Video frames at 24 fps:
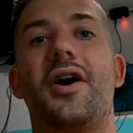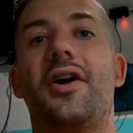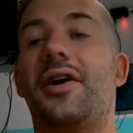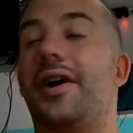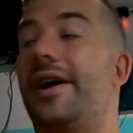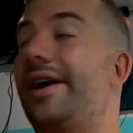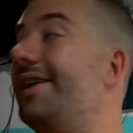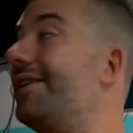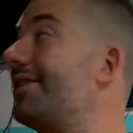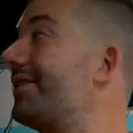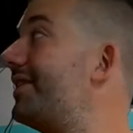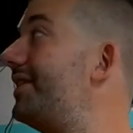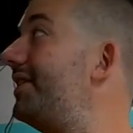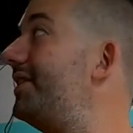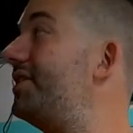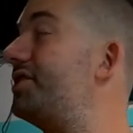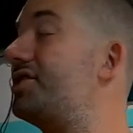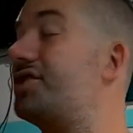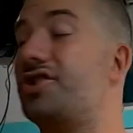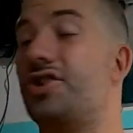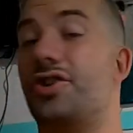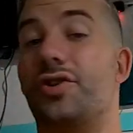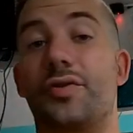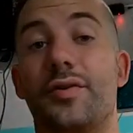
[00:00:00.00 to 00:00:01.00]
our air
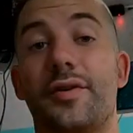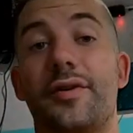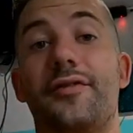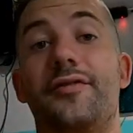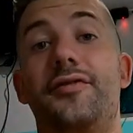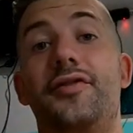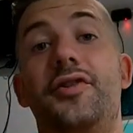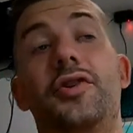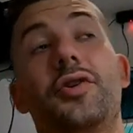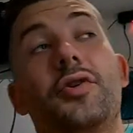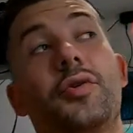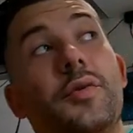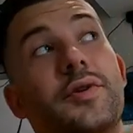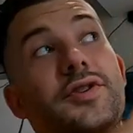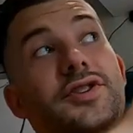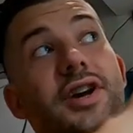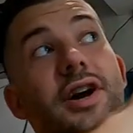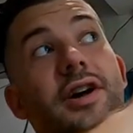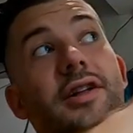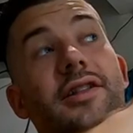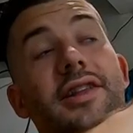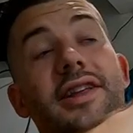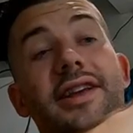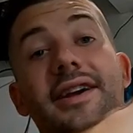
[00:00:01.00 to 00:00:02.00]
conditioner review, which
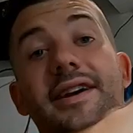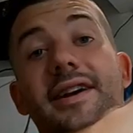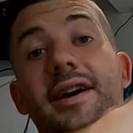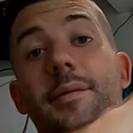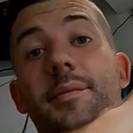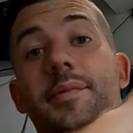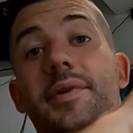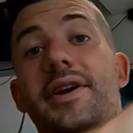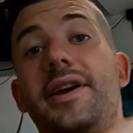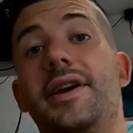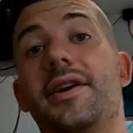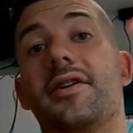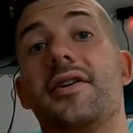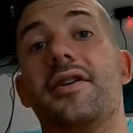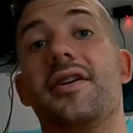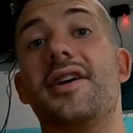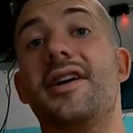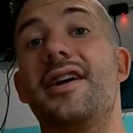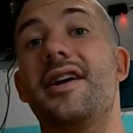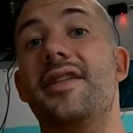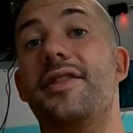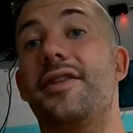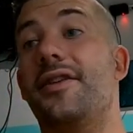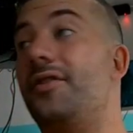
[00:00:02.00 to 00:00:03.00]
I'll link up here.
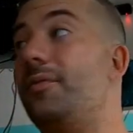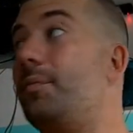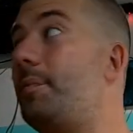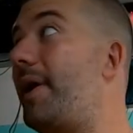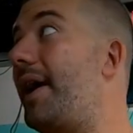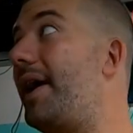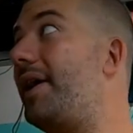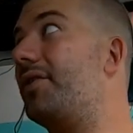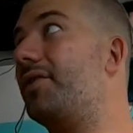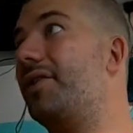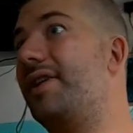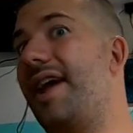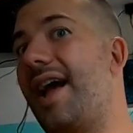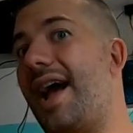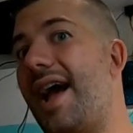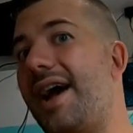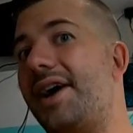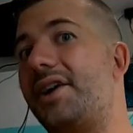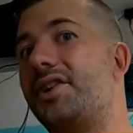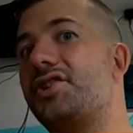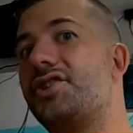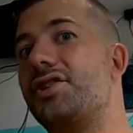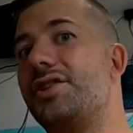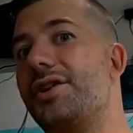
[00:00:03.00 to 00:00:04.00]
This battery
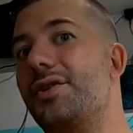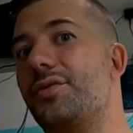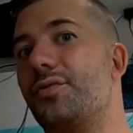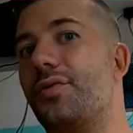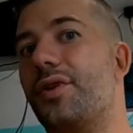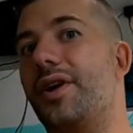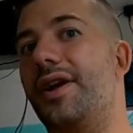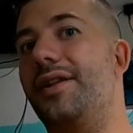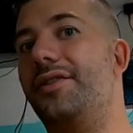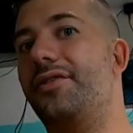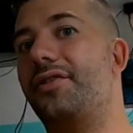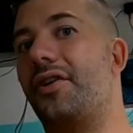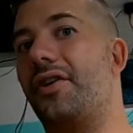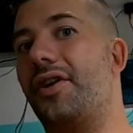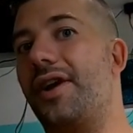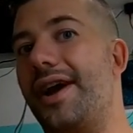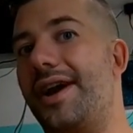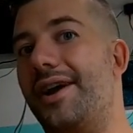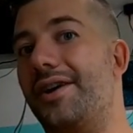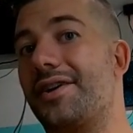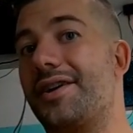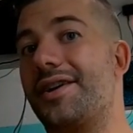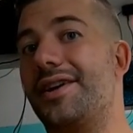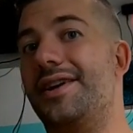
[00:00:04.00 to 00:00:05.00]
actually runs our
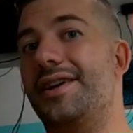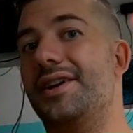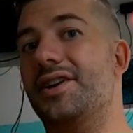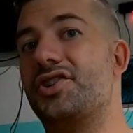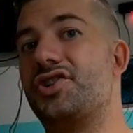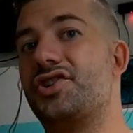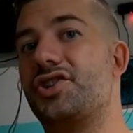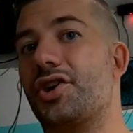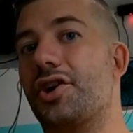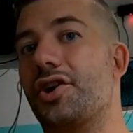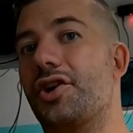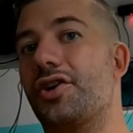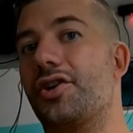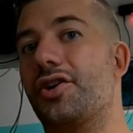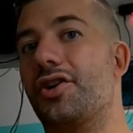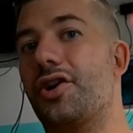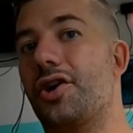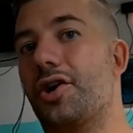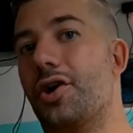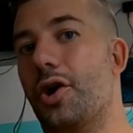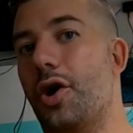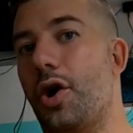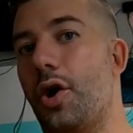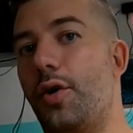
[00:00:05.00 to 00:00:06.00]
air
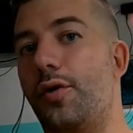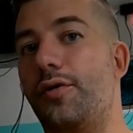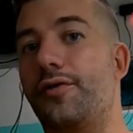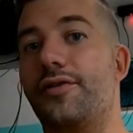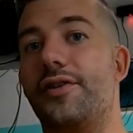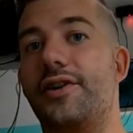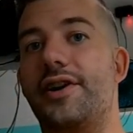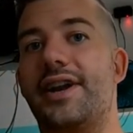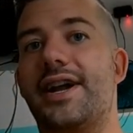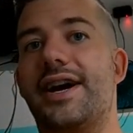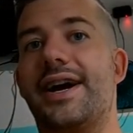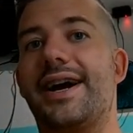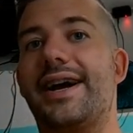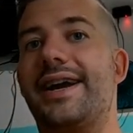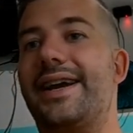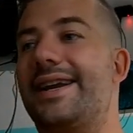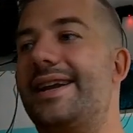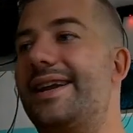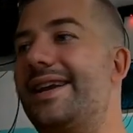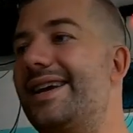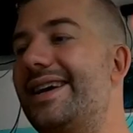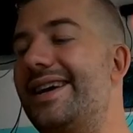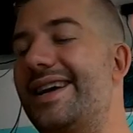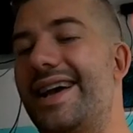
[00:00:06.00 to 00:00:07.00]
conditioner
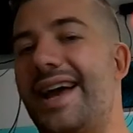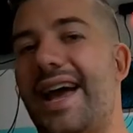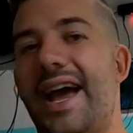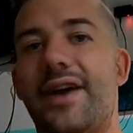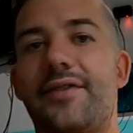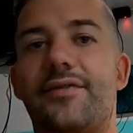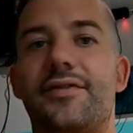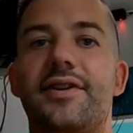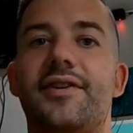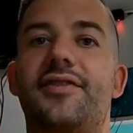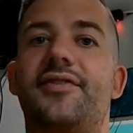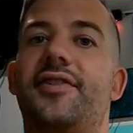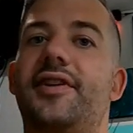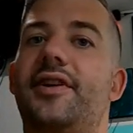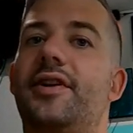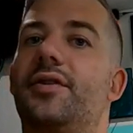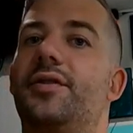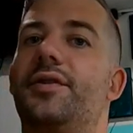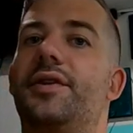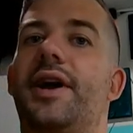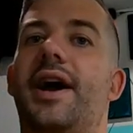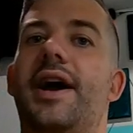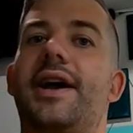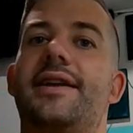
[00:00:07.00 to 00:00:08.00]
overnight every
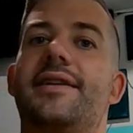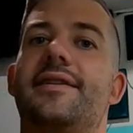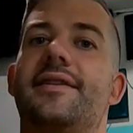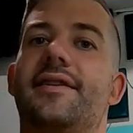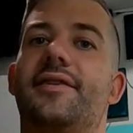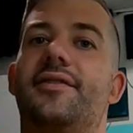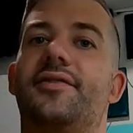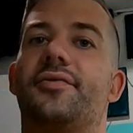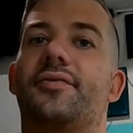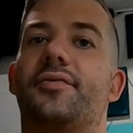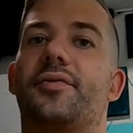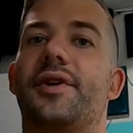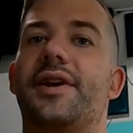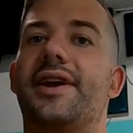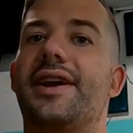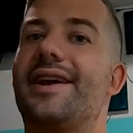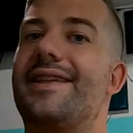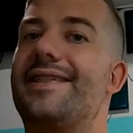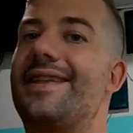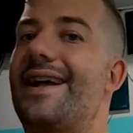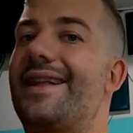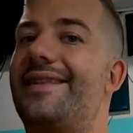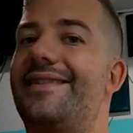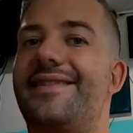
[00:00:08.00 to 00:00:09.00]
single night in this rig
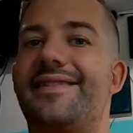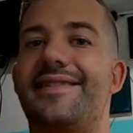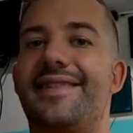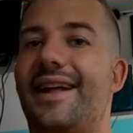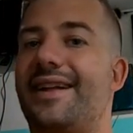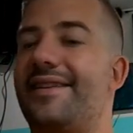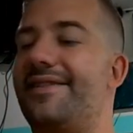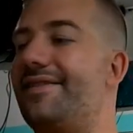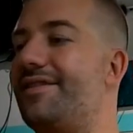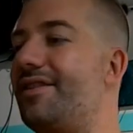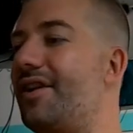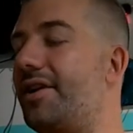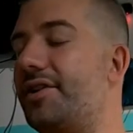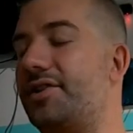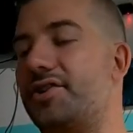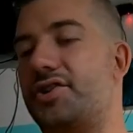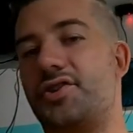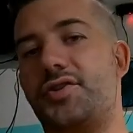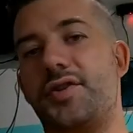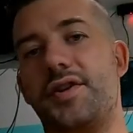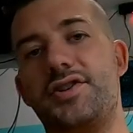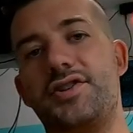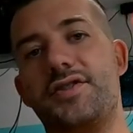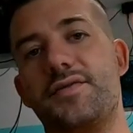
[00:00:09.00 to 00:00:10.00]
and that's that's not a
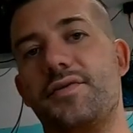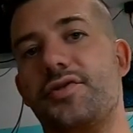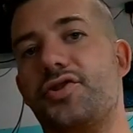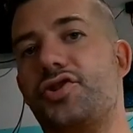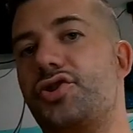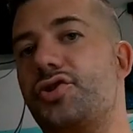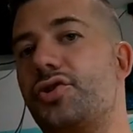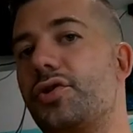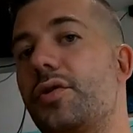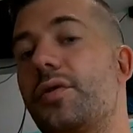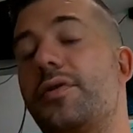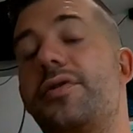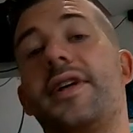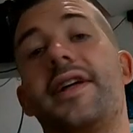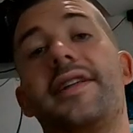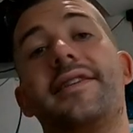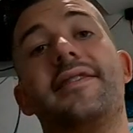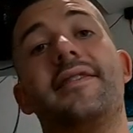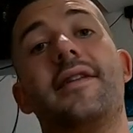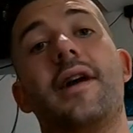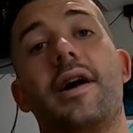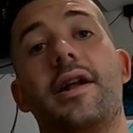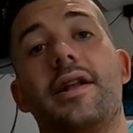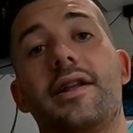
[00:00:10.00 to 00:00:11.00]
stretch of the truth
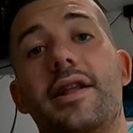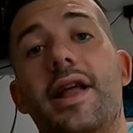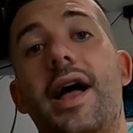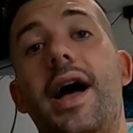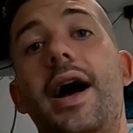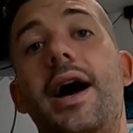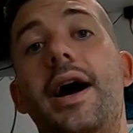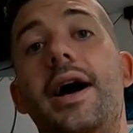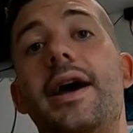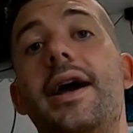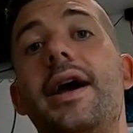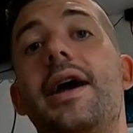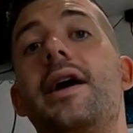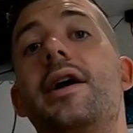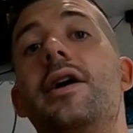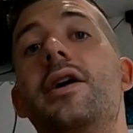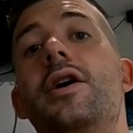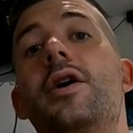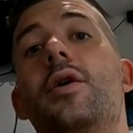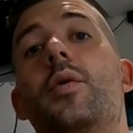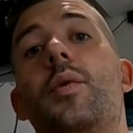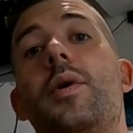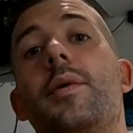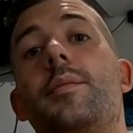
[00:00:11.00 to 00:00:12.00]
that's not a lie
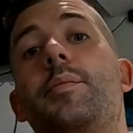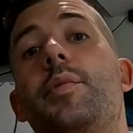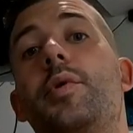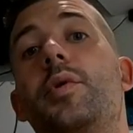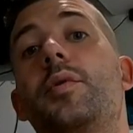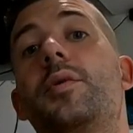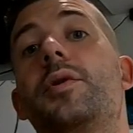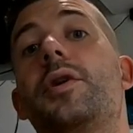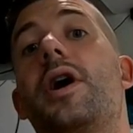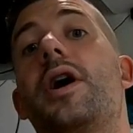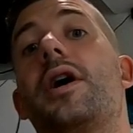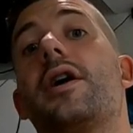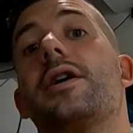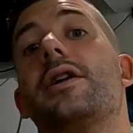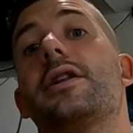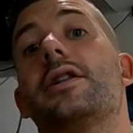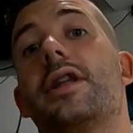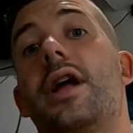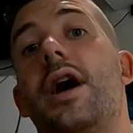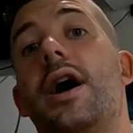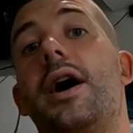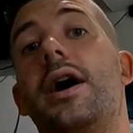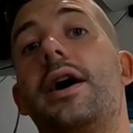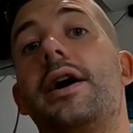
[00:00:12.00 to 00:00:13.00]
we boondock a
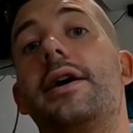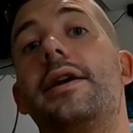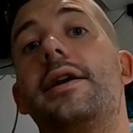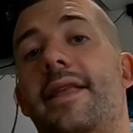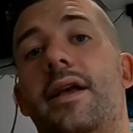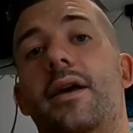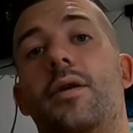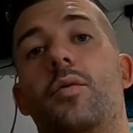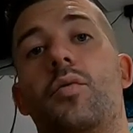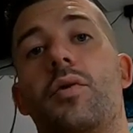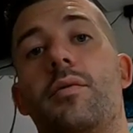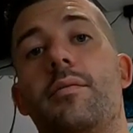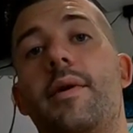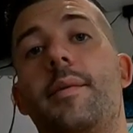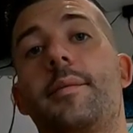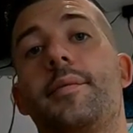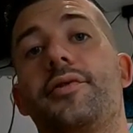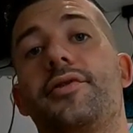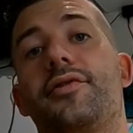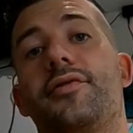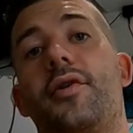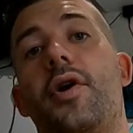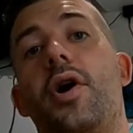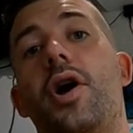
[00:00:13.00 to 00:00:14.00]
lot we're
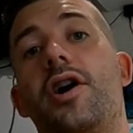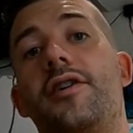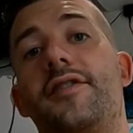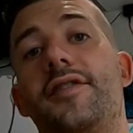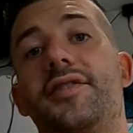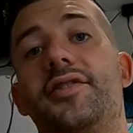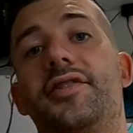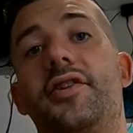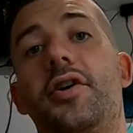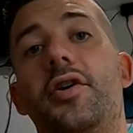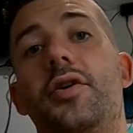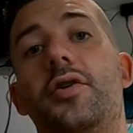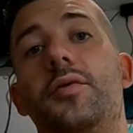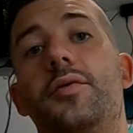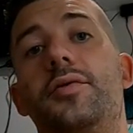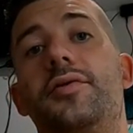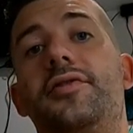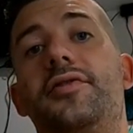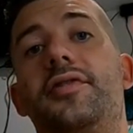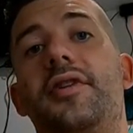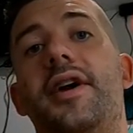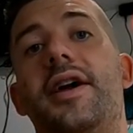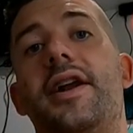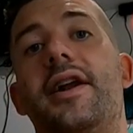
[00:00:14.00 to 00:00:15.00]
members of harvest
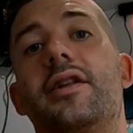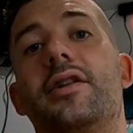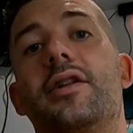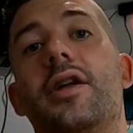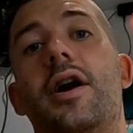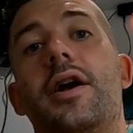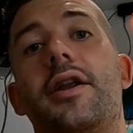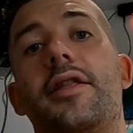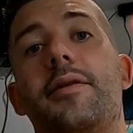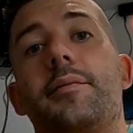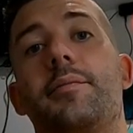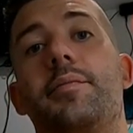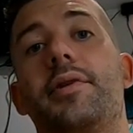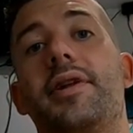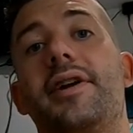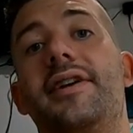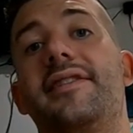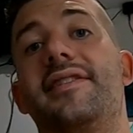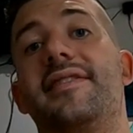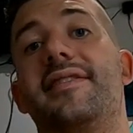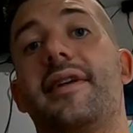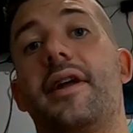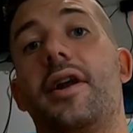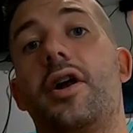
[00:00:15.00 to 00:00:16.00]
hosts and a lot of the
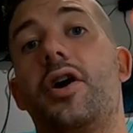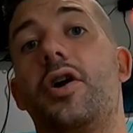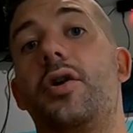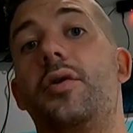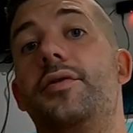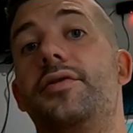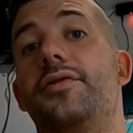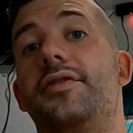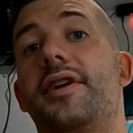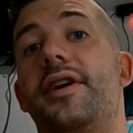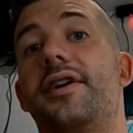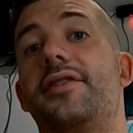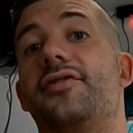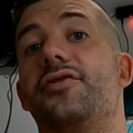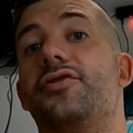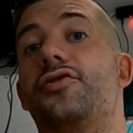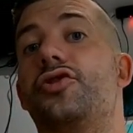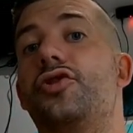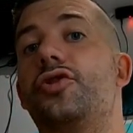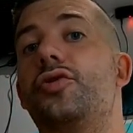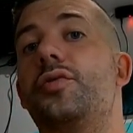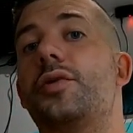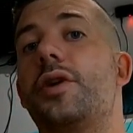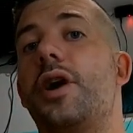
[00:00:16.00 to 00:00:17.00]
places that host us
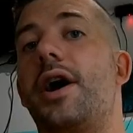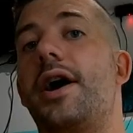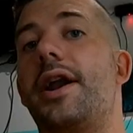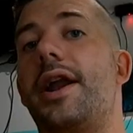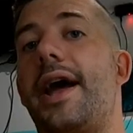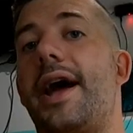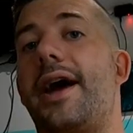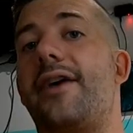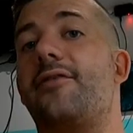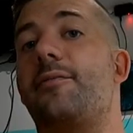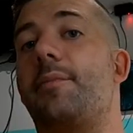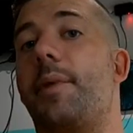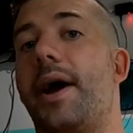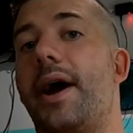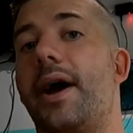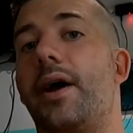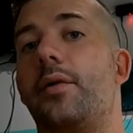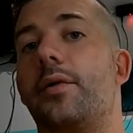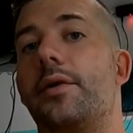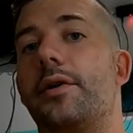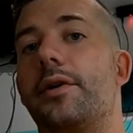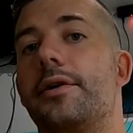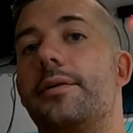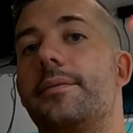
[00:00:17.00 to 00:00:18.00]
do not have
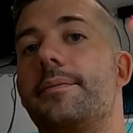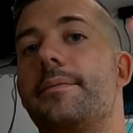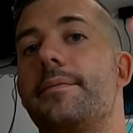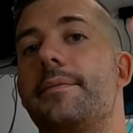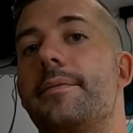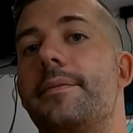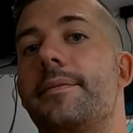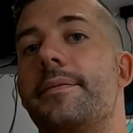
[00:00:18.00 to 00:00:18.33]
power